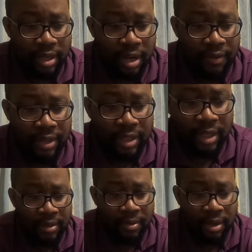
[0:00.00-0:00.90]

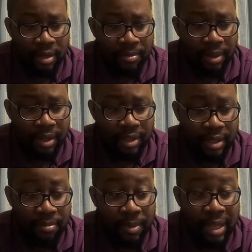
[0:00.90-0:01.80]
Obviously, because
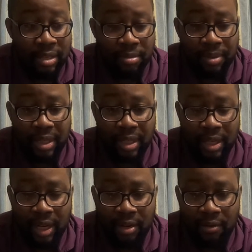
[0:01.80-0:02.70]
they're meant to be
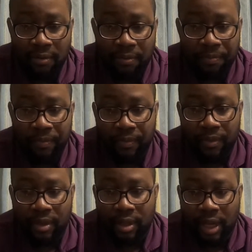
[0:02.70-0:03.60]
kind of
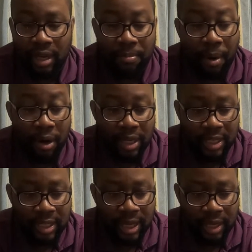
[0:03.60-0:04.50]
like a party
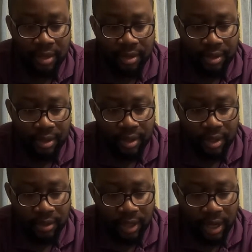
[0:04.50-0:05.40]
snack,
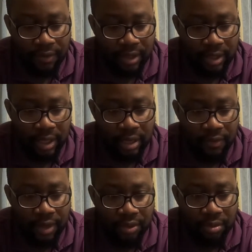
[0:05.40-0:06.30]
so they have these
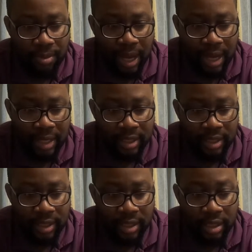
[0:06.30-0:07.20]
individual bags.
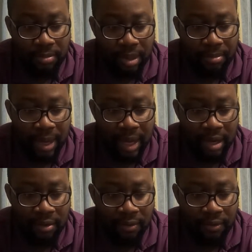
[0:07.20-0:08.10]
This is a big bag
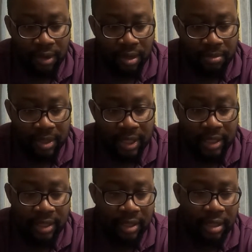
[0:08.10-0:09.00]
of
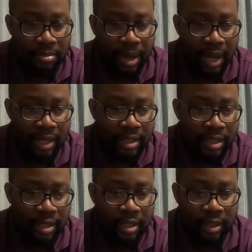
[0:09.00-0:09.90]
6 packs.
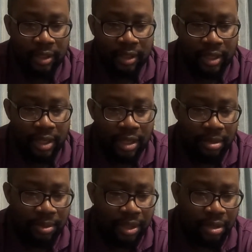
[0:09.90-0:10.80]
So
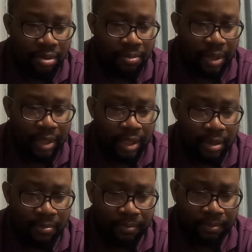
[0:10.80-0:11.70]
I'm just gonna open this up.